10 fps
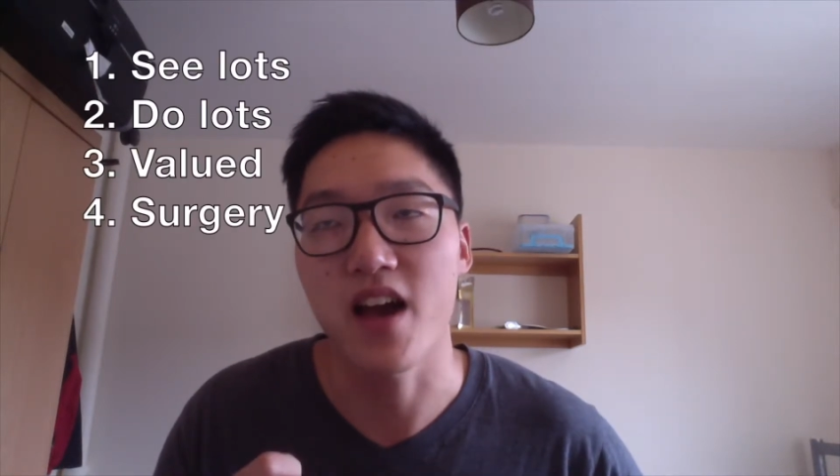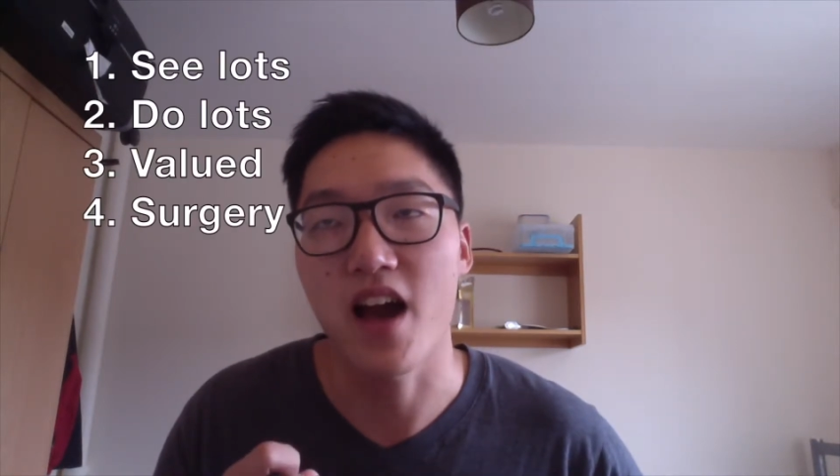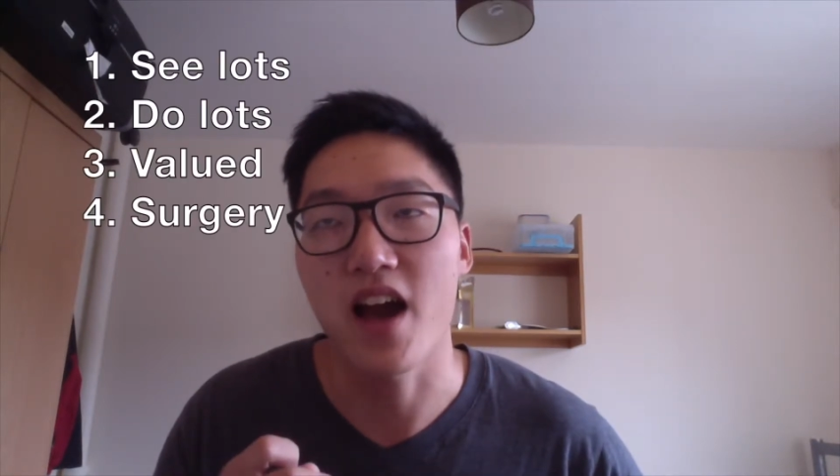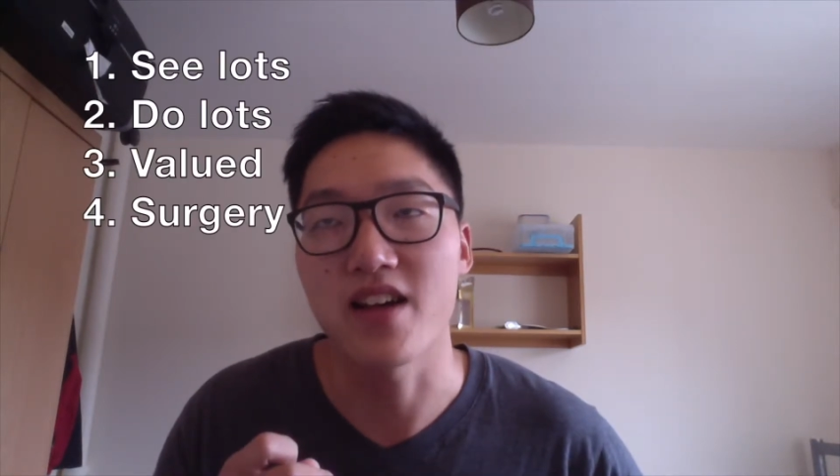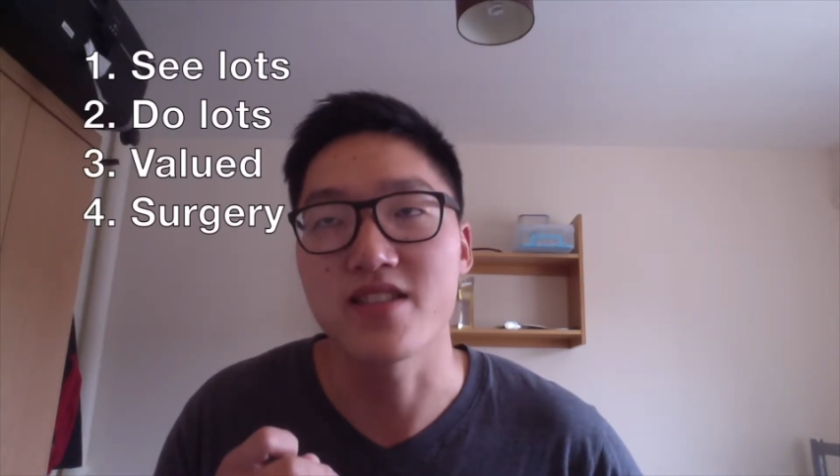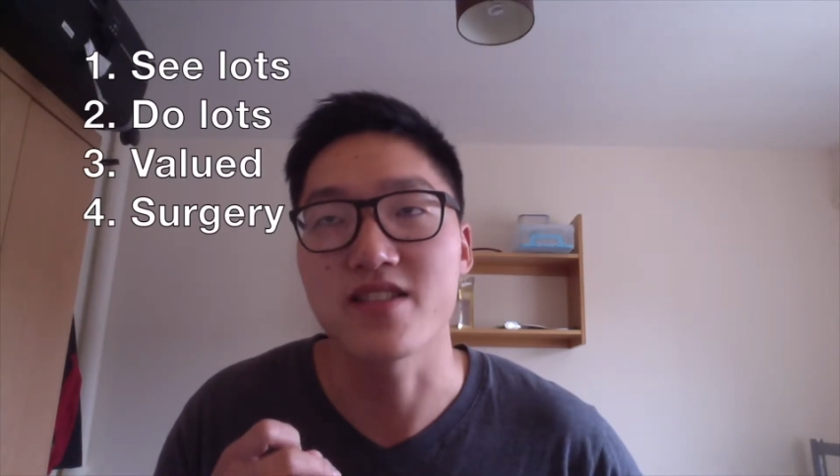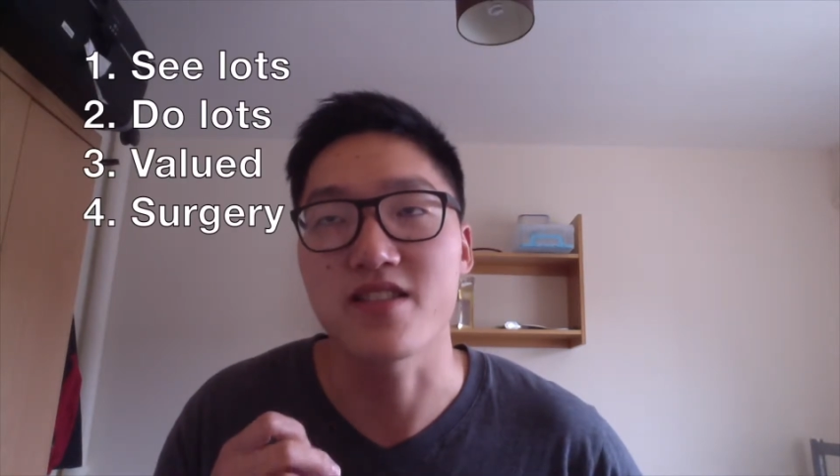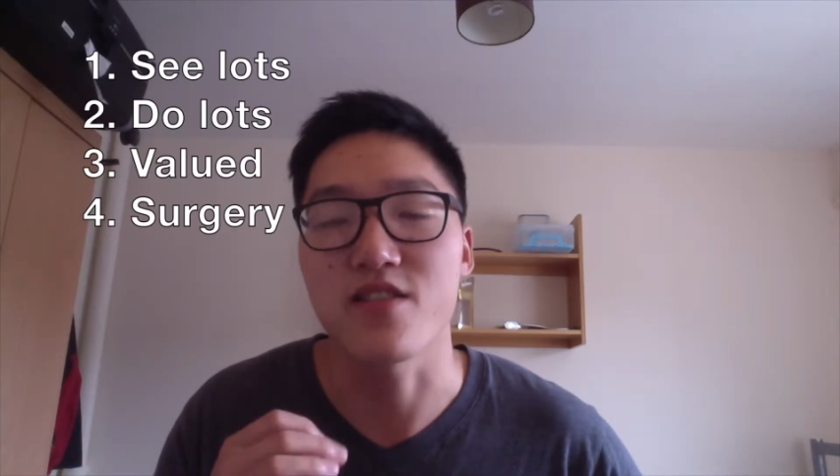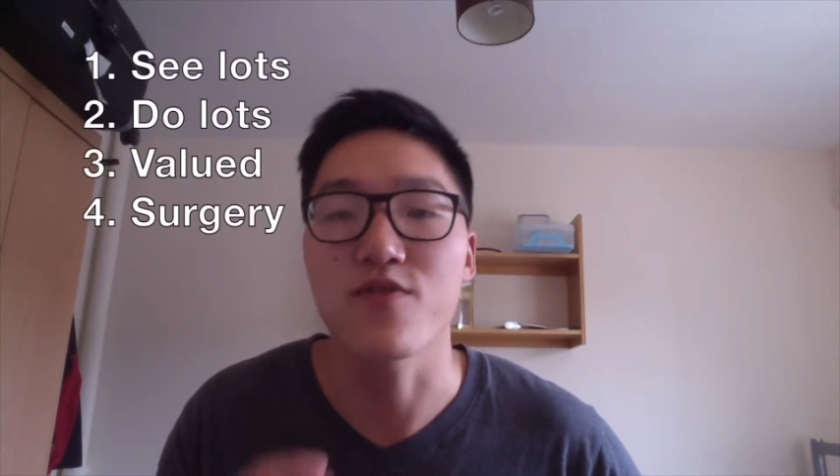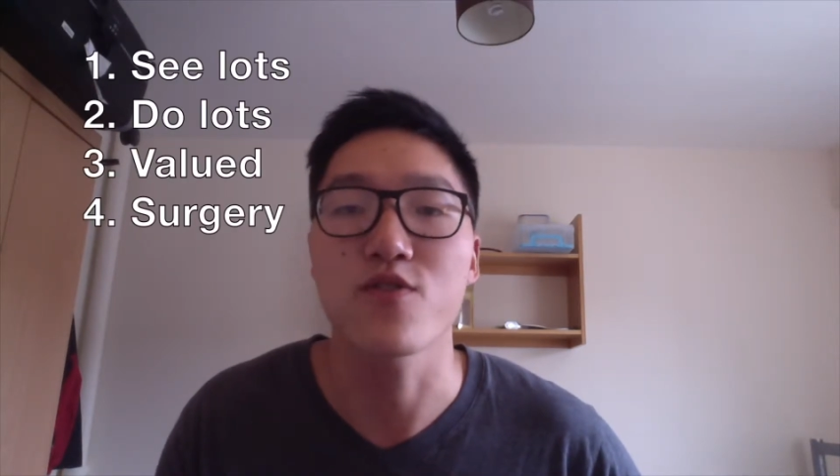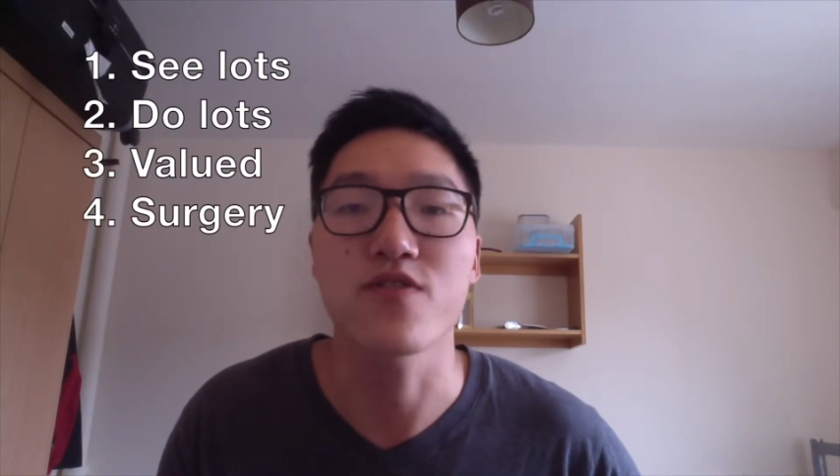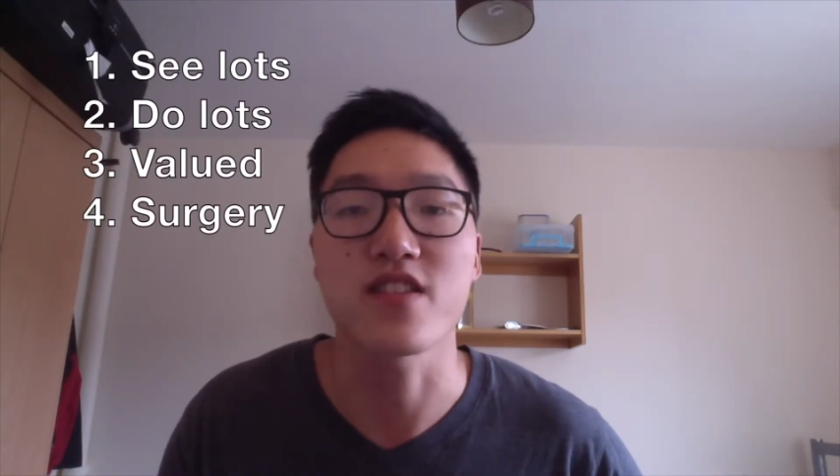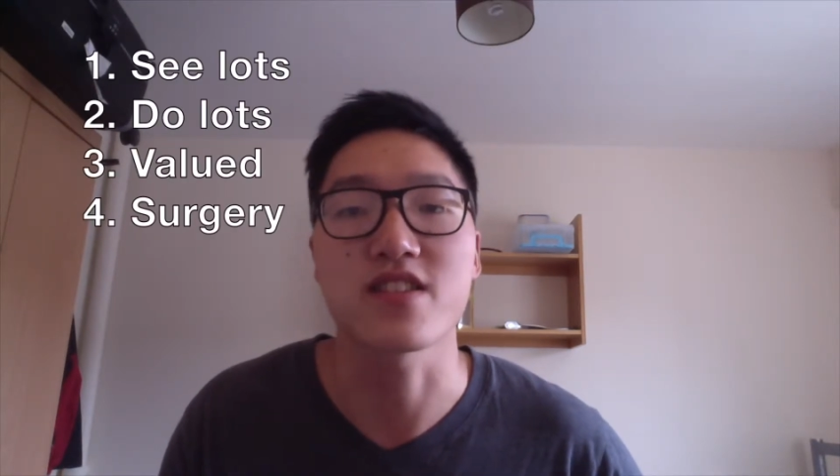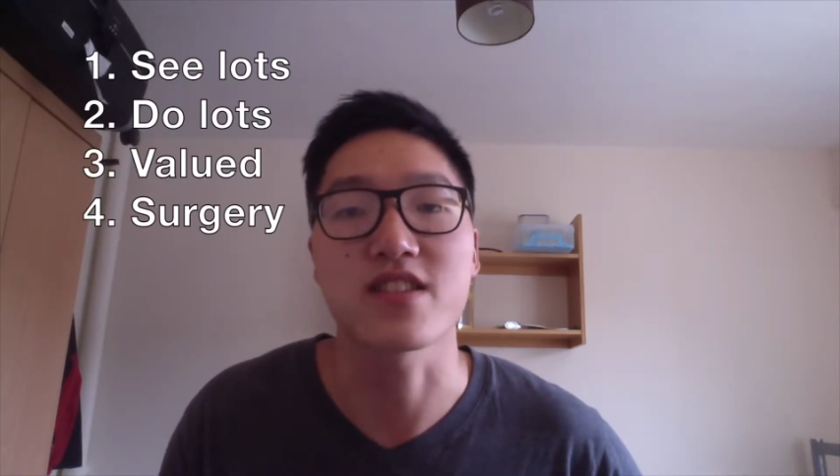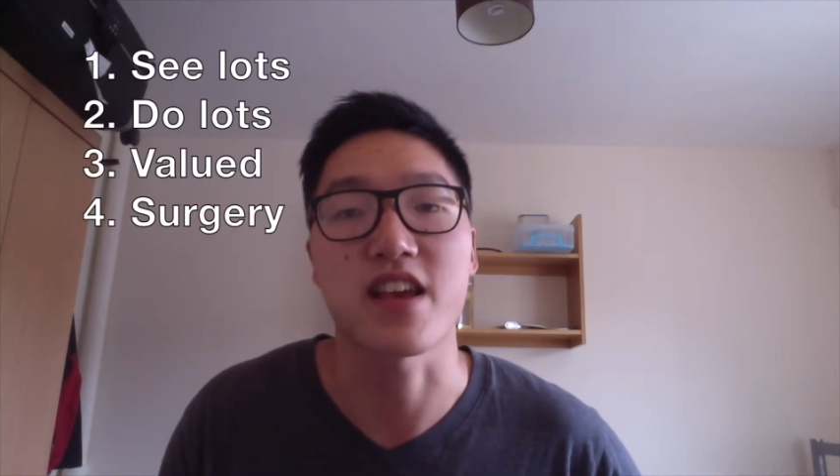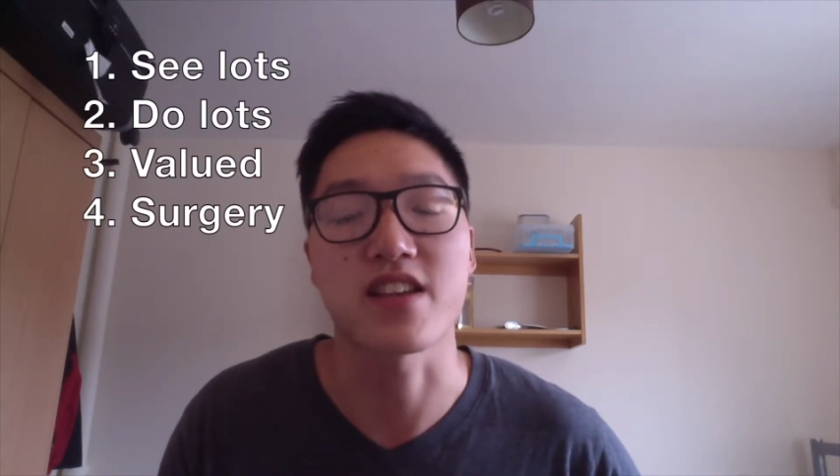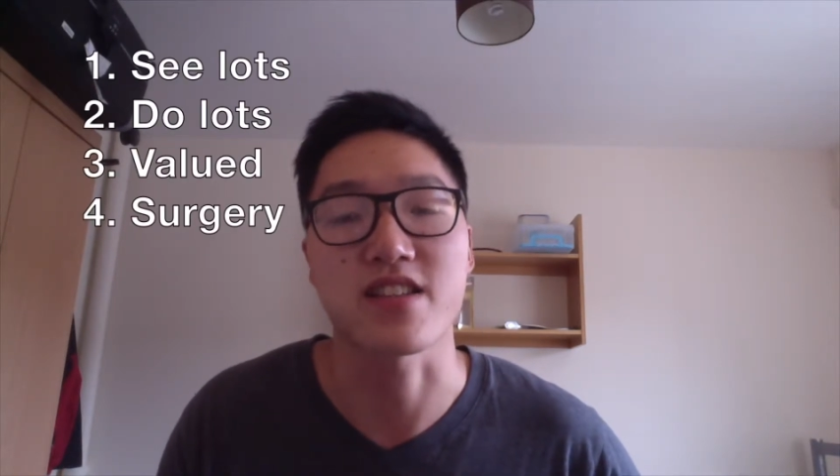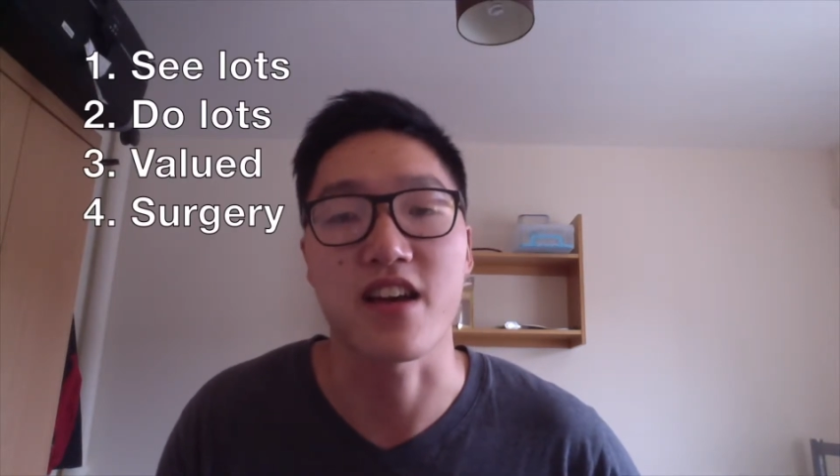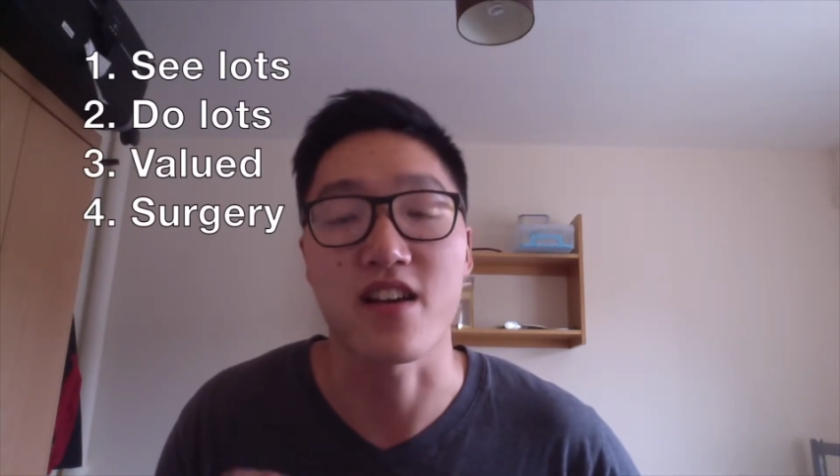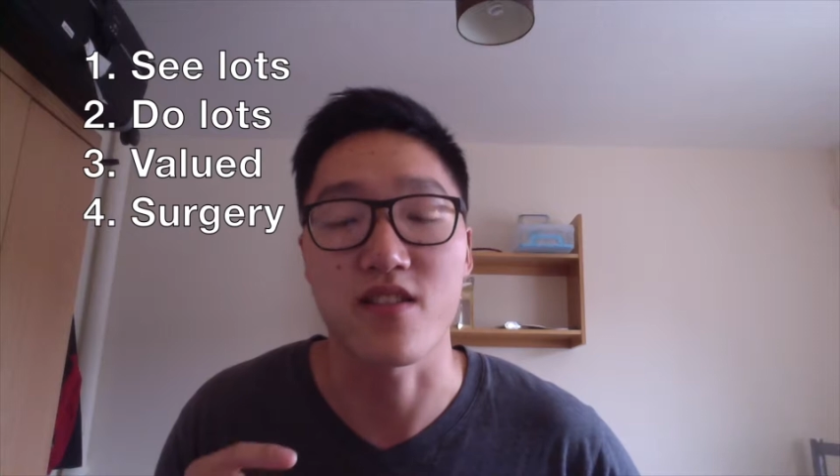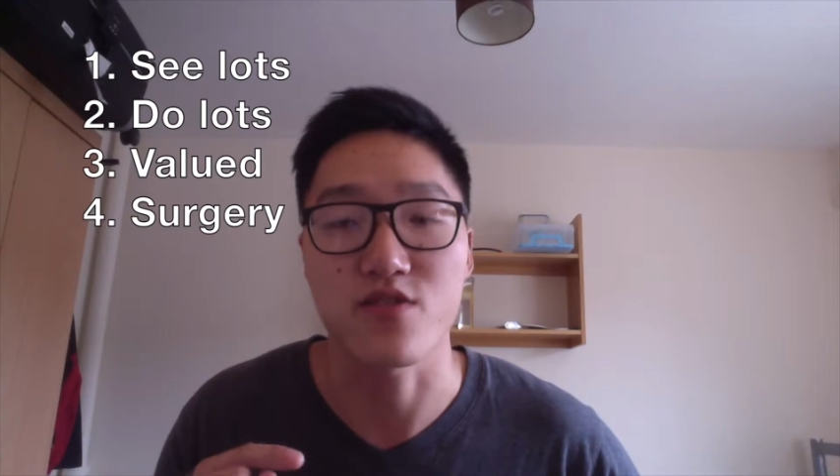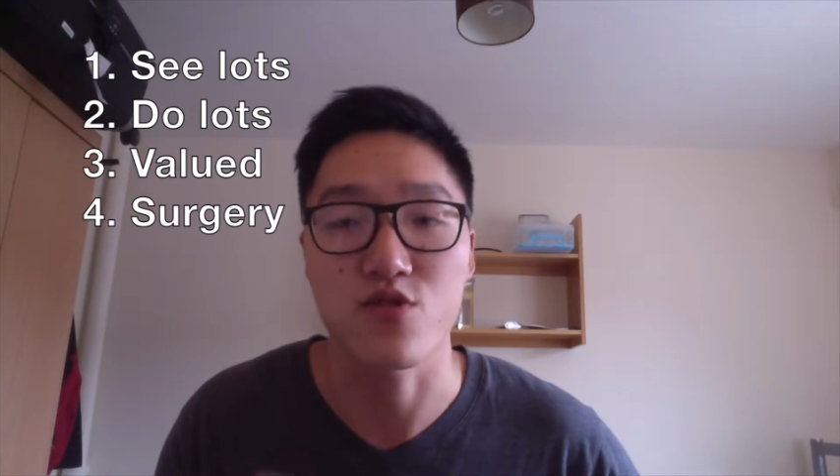And the fourth thing to say is that